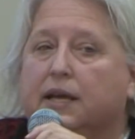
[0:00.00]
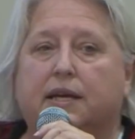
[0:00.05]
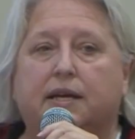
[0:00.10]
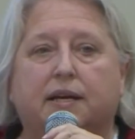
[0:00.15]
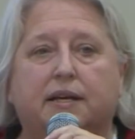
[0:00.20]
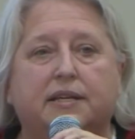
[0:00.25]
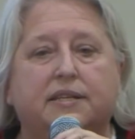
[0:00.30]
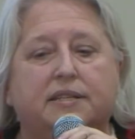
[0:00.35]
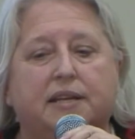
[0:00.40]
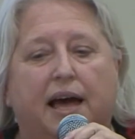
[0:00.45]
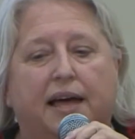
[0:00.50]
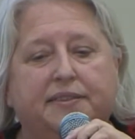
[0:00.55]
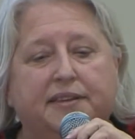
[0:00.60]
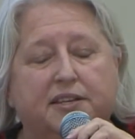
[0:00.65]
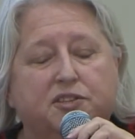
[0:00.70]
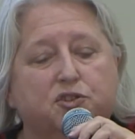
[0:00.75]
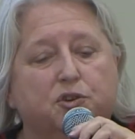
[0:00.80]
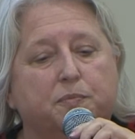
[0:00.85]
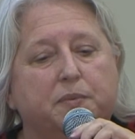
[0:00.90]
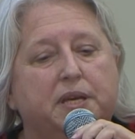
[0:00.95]
Here in
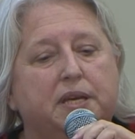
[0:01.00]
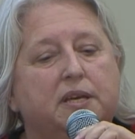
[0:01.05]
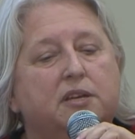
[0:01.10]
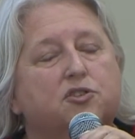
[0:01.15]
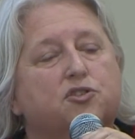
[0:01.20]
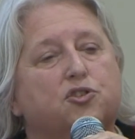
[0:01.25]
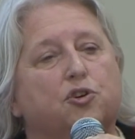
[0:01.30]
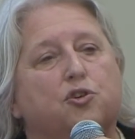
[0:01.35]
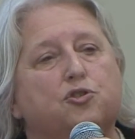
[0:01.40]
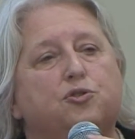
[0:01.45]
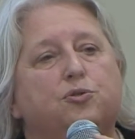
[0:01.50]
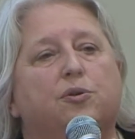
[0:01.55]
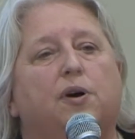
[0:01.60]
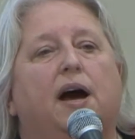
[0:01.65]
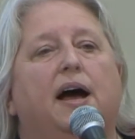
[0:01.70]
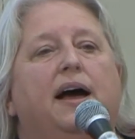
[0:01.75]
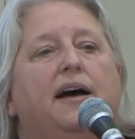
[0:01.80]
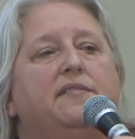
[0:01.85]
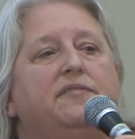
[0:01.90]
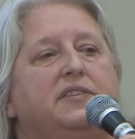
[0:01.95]
anatomy, so
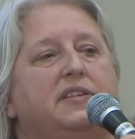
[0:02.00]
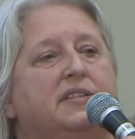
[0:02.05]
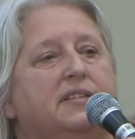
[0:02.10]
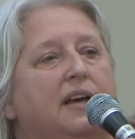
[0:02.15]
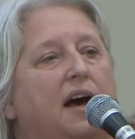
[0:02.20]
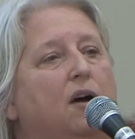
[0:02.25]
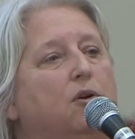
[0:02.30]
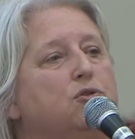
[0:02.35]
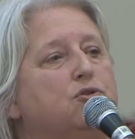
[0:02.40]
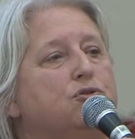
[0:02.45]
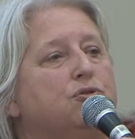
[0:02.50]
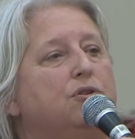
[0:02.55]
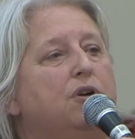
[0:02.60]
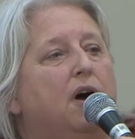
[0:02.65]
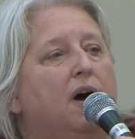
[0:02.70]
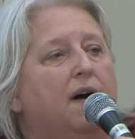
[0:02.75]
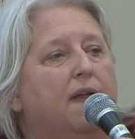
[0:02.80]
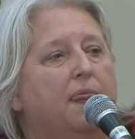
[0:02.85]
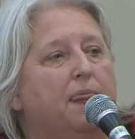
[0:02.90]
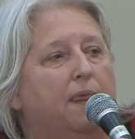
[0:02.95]
you have it's how
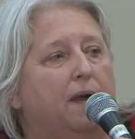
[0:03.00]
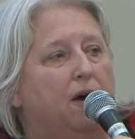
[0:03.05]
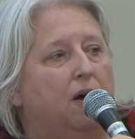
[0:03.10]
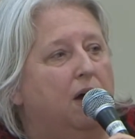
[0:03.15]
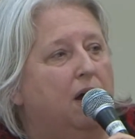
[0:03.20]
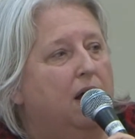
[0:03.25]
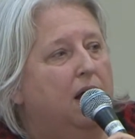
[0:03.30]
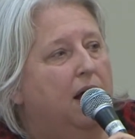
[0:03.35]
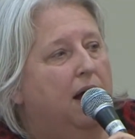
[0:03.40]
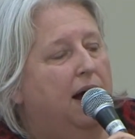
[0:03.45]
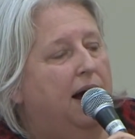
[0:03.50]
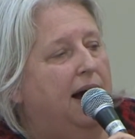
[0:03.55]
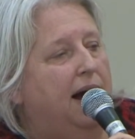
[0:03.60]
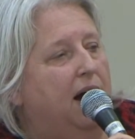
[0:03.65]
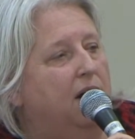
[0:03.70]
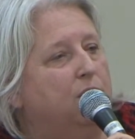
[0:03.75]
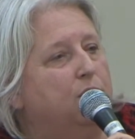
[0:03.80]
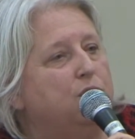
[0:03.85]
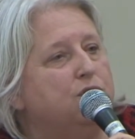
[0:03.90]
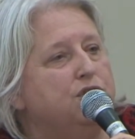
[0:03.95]
to learn
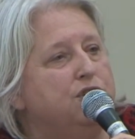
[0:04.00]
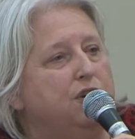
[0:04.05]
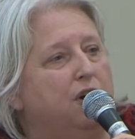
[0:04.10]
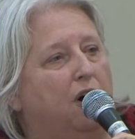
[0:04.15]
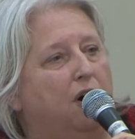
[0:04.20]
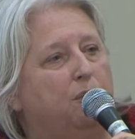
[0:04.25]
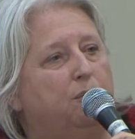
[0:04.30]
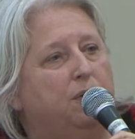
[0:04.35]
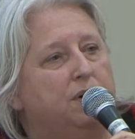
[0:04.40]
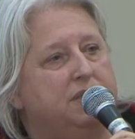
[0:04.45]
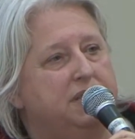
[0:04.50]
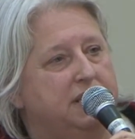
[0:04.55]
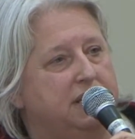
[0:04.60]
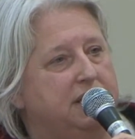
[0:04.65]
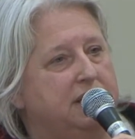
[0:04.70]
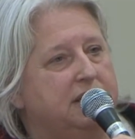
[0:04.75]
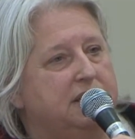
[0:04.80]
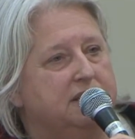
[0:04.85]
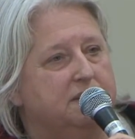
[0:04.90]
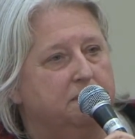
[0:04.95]
how your
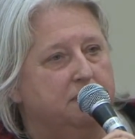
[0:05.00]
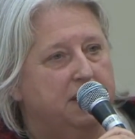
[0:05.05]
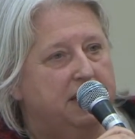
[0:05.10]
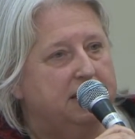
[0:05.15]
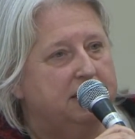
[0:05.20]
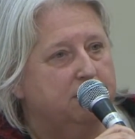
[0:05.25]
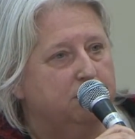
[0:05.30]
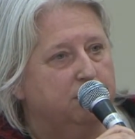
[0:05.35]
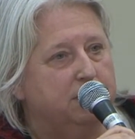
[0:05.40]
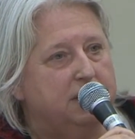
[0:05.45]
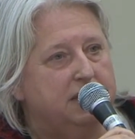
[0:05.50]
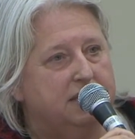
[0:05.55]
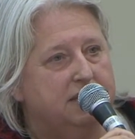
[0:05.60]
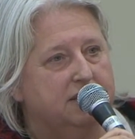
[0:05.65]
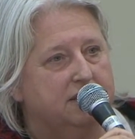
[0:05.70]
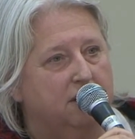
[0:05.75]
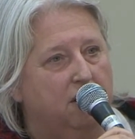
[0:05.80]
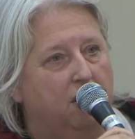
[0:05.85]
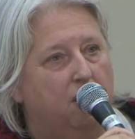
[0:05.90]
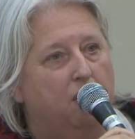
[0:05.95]
body is made
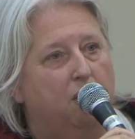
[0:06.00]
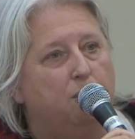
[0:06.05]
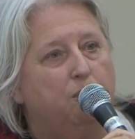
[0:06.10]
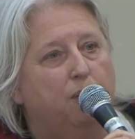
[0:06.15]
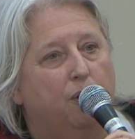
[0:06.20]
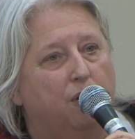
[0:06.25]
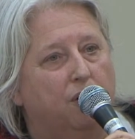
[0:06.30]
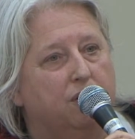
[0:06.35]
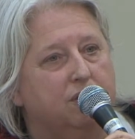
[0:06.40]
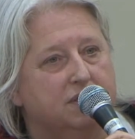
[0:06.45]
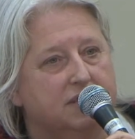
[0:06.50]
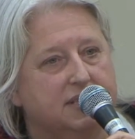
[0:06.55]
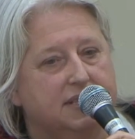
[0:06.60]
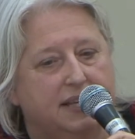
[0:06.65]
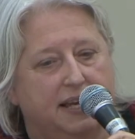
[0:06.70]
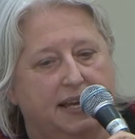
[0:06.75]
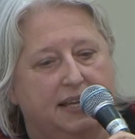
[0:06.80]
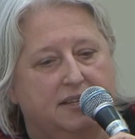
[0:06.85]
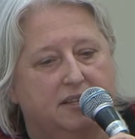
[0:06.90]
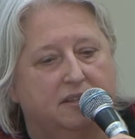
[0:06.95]
with
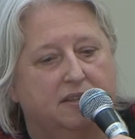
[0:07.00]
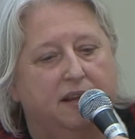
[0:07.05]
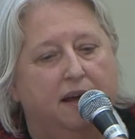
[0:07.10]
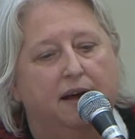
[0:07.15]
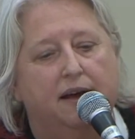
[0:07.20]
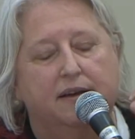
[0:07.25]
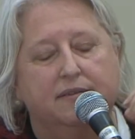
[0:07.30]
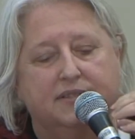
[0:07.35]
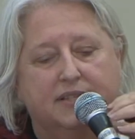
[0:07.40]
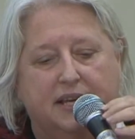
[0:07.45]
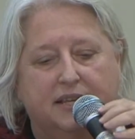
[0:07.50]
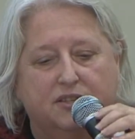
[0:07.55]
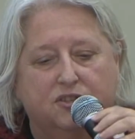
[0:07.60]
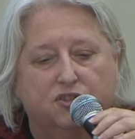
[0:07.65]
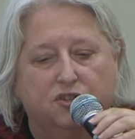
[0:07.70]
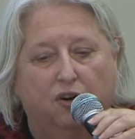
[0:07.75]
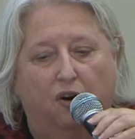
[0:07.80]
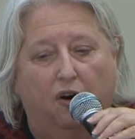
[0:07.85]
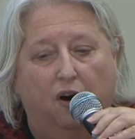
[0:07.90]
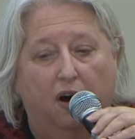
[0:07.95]
bones and nerves
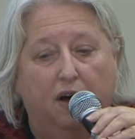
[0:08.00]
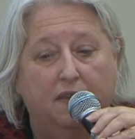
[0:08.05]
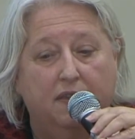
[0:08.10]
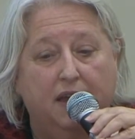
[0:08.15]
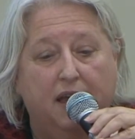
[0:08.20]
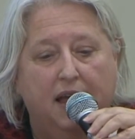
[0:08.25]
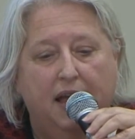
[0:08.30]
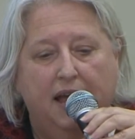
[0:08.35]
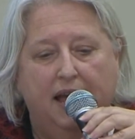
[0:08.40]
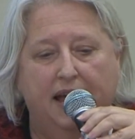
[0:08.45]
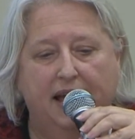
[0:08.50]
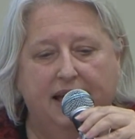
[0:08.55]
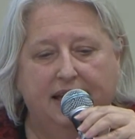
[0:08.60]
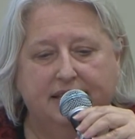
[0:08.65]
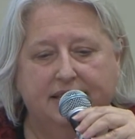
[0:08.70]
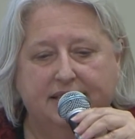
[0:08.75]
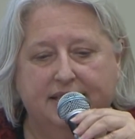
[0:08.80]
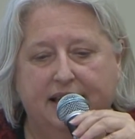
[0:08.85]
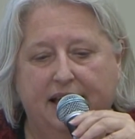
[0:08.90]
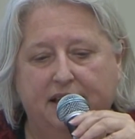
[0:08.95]
and so on.
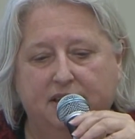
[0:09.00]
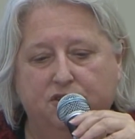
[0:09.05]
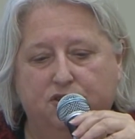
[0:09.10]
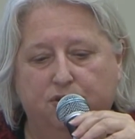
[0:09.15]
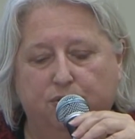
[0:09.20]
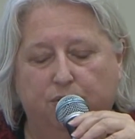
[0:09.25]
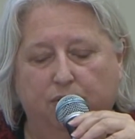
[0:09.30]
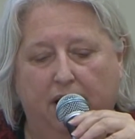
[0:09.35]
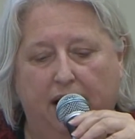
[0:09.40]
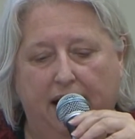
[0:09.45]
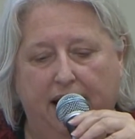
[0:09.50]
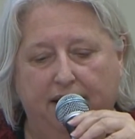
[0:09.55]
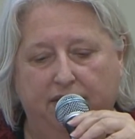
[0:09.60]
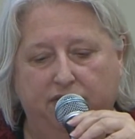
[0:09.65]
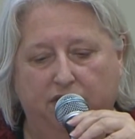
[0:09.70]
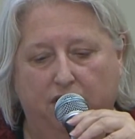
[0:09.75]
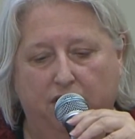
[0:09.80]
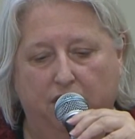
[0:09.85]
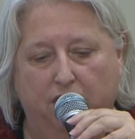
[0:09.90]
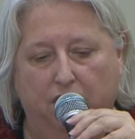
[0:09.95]
And then you
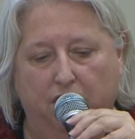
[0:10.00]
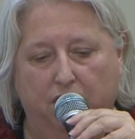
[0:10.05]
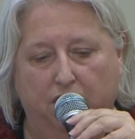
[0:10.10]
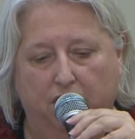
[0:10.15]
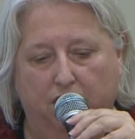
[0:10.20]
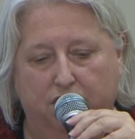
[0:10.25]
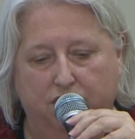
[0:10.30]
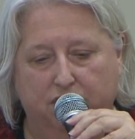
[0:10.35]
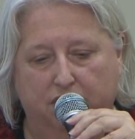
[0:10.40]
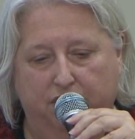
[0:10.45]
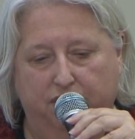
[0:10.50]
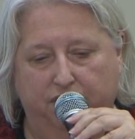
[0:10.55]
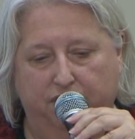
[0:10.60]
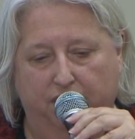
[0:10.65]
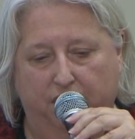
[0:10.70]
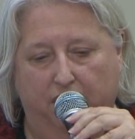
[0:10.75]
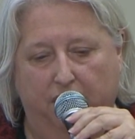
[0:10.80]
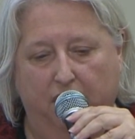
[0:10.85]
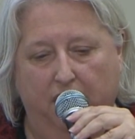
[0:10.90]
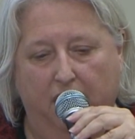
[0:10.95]
have a lot
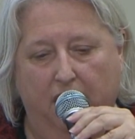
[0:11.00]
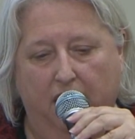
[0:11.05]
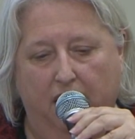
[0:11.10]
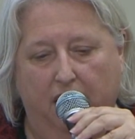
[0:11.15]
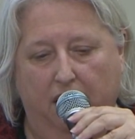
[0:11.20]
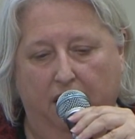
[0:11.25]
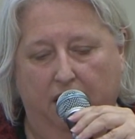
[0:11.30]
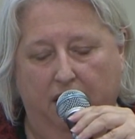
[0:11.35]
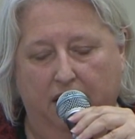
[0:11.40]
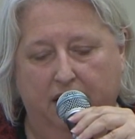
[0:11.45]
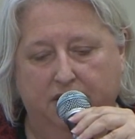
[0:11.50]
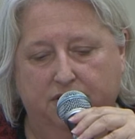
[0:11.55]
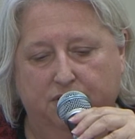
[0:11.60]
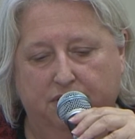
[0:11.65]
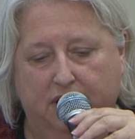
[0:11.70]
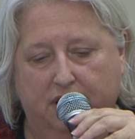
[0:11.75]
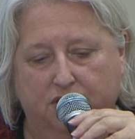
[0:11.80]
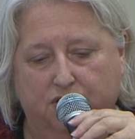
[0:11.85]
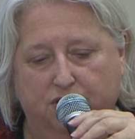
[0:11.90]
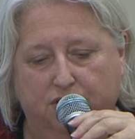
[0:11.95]
of
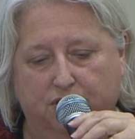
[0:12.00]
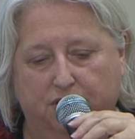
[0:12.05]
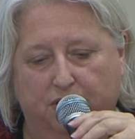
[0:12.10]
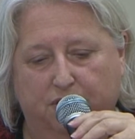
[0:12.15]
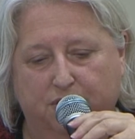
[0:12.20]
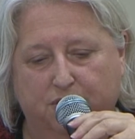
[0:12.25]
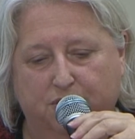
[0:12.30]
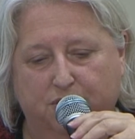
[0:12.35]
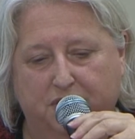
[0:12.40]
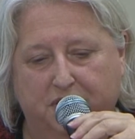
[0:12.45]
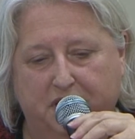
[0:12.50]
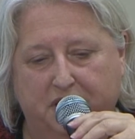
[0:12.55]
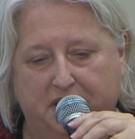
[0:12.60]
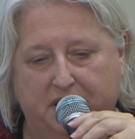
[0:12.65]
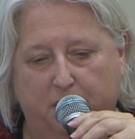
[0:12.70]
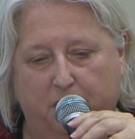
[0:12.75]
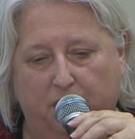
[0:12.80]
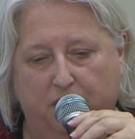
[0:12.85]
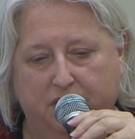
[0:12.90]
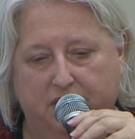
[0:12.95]
educational
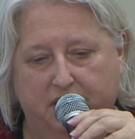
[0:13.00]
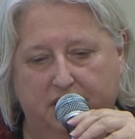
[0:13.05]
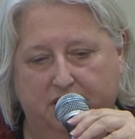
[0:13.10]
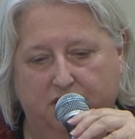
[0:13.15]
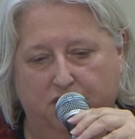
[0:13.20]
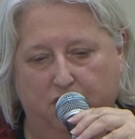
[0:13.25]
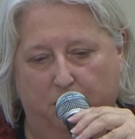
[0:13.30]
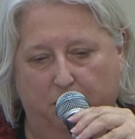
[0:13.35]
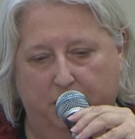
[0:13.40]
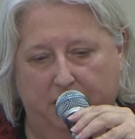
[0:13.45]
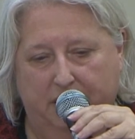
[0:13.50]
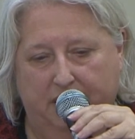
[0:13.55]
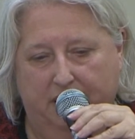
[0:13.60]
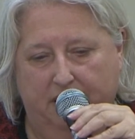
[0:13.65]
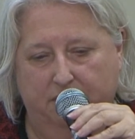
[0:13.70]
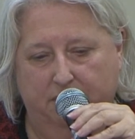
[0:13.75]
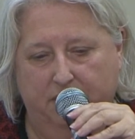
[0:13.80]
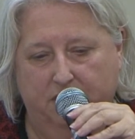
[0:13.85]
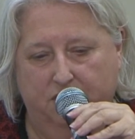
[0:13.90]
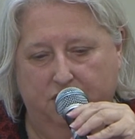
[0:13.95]
resources about this
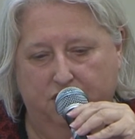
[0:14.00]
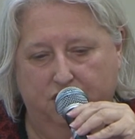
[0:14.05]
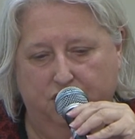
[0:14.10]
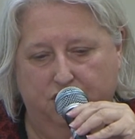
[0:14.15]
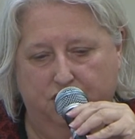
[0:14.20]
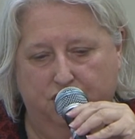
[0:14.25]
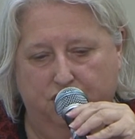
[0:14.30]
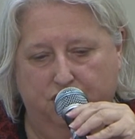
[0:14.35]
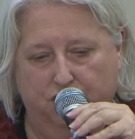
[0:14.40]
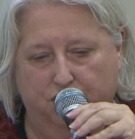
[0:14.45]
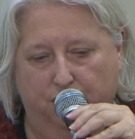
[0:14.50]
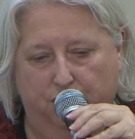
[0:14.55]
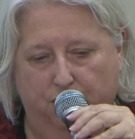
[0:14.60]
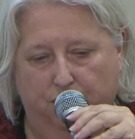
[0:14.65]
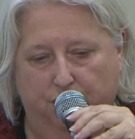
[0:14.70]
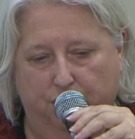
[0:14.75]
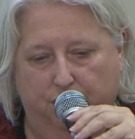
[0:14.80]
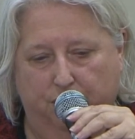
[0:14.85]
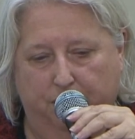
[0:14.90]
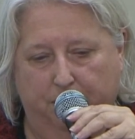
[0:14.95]
topic. I will just
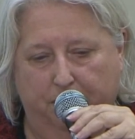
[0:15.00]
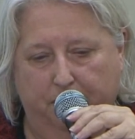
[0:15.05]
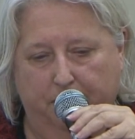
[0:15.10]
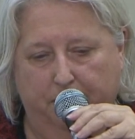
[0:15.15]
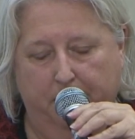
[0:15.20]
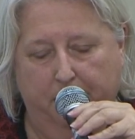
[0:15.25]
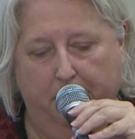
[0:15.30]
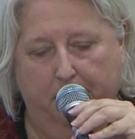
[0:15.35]
show you.